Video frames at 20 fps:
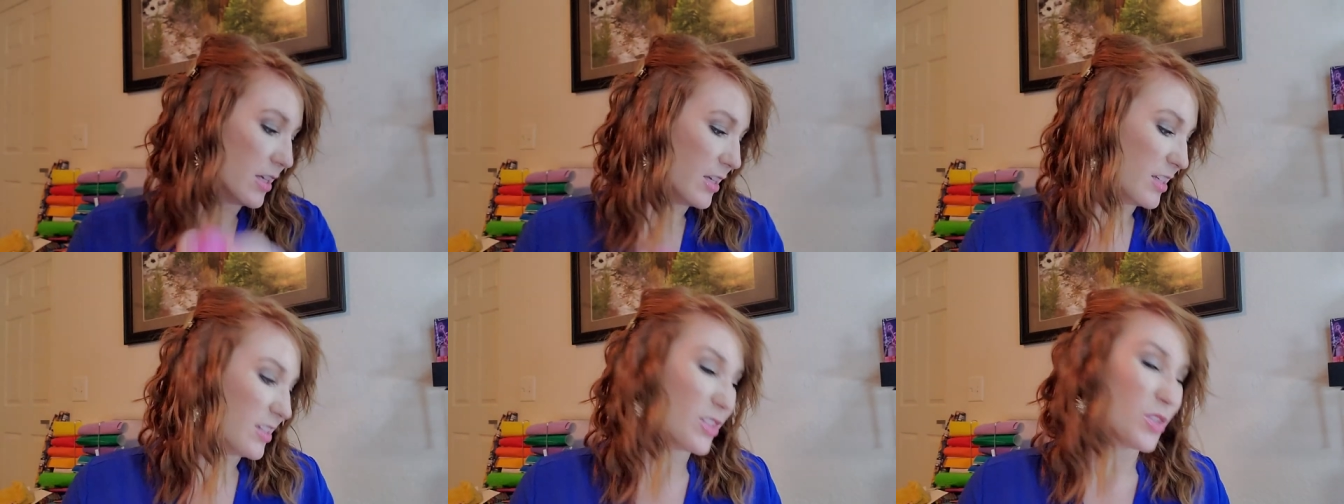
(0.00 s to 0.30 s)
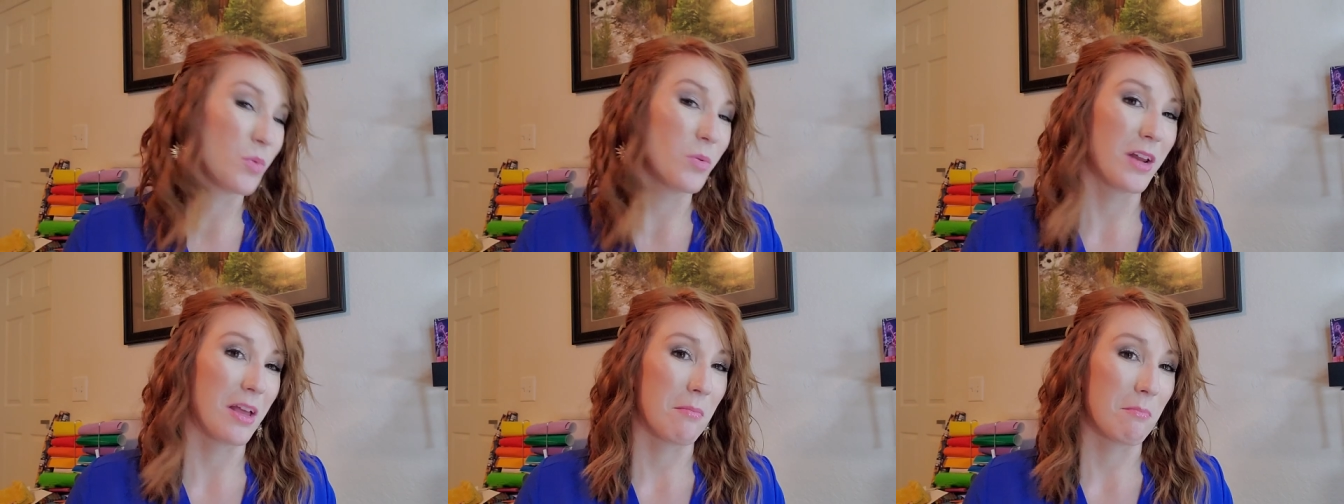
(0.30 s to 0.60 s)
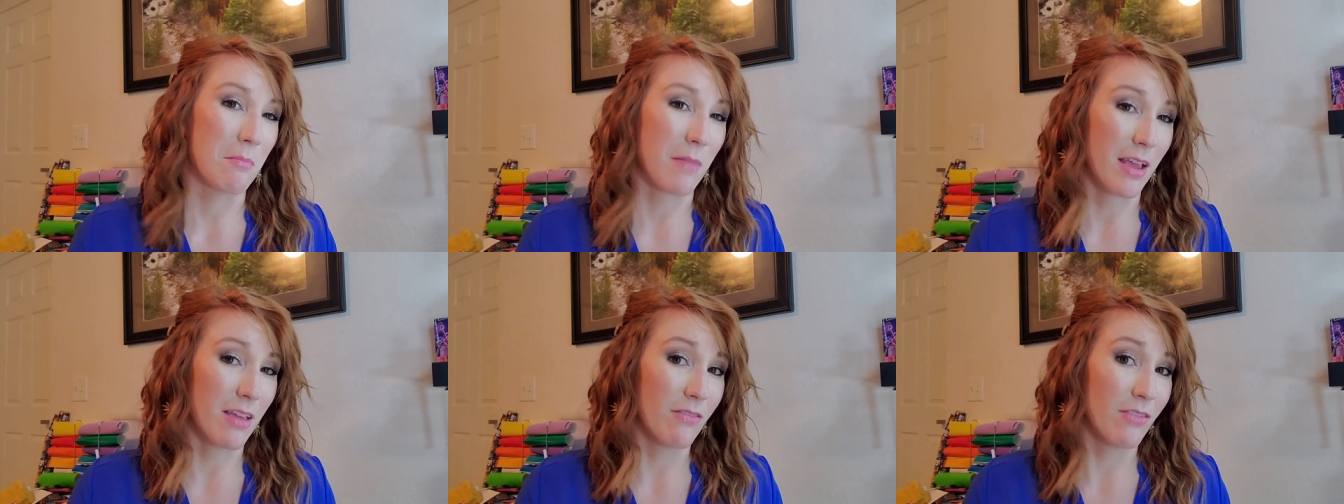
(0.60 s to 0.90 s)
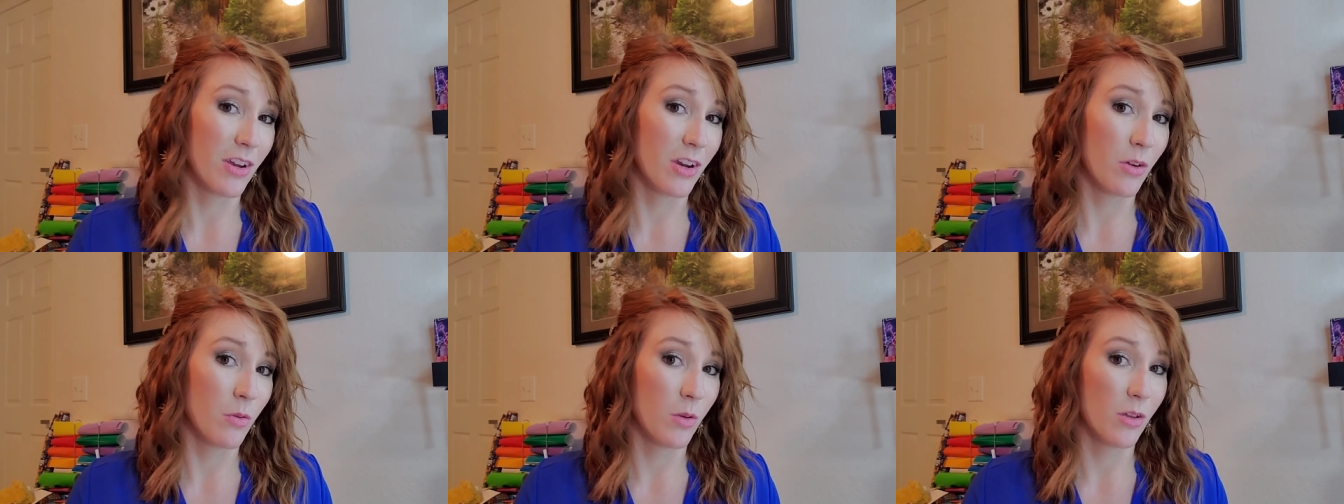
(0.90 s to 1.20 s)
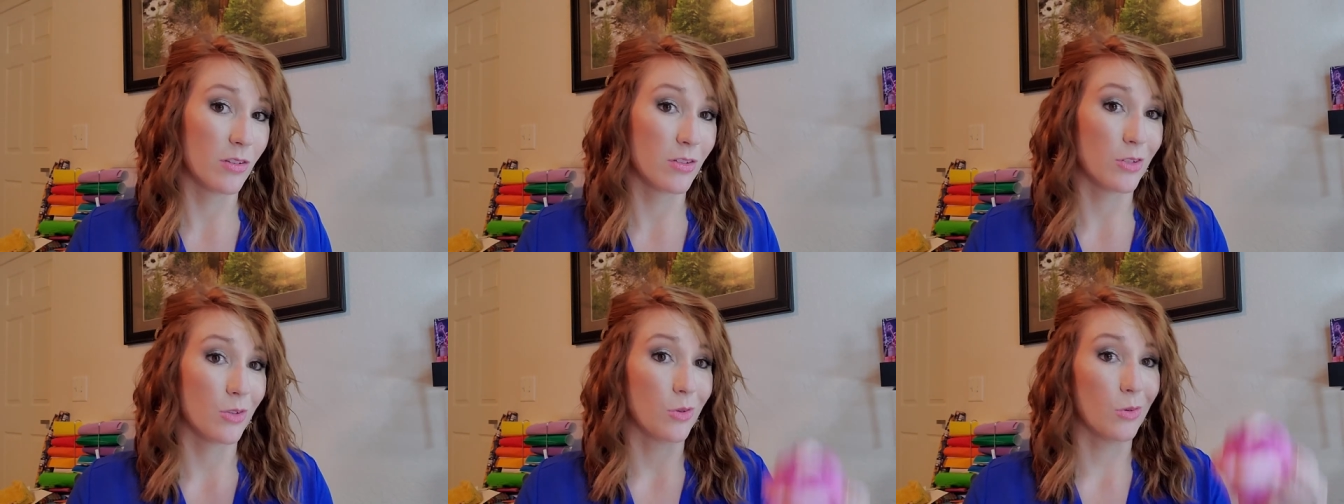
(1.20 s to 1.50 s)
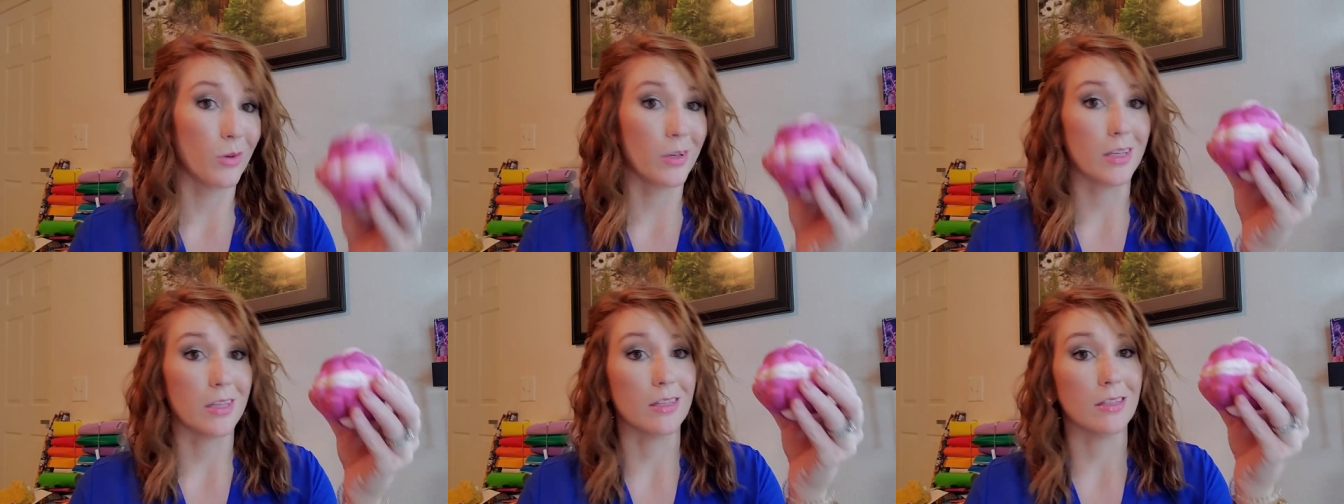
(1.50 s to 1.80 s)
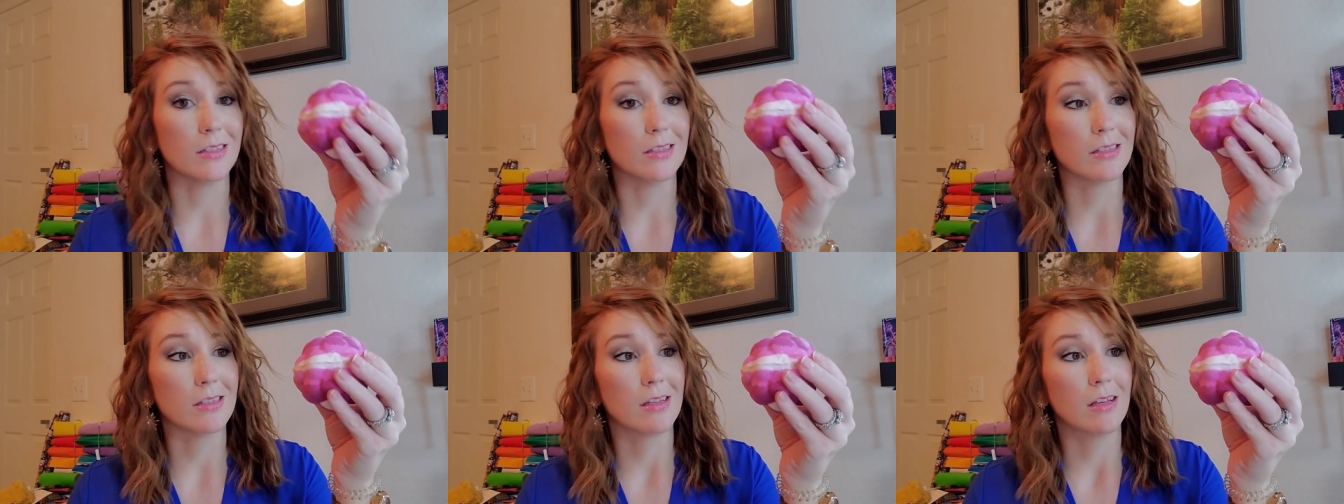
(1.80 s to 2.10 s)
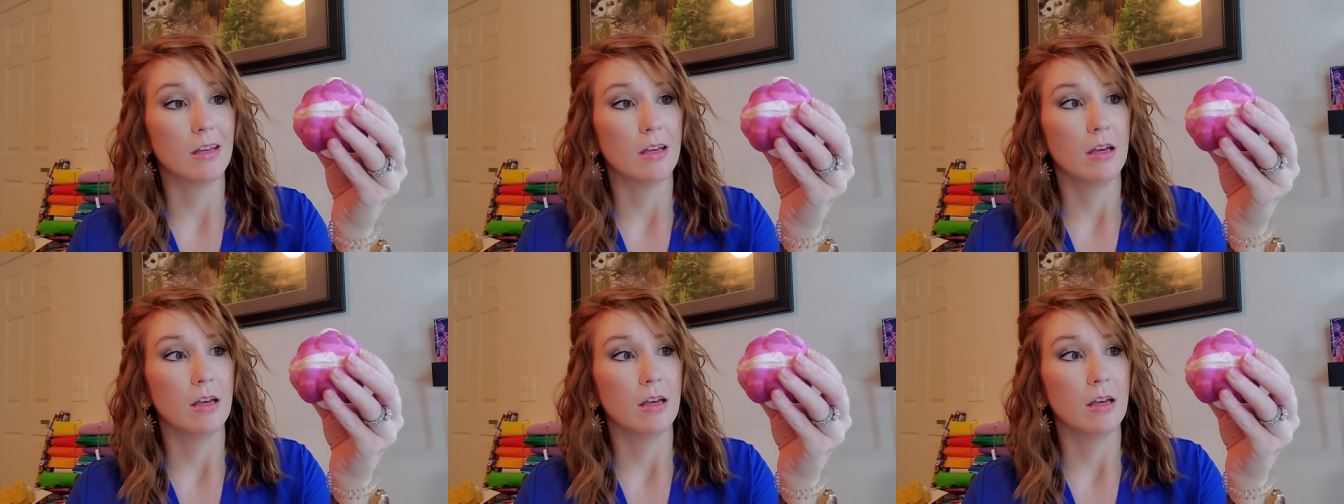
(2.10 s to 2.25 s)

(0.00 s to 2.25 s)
So what I might very well do is